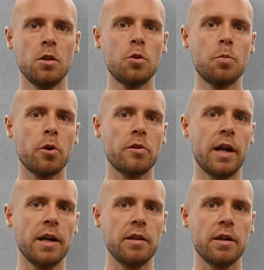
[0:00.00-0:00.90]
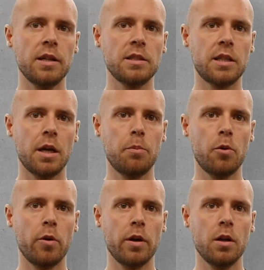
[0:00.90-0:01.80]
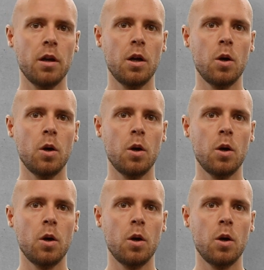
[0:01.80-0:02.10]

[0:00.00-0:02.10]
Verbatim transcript: To protect against tampering,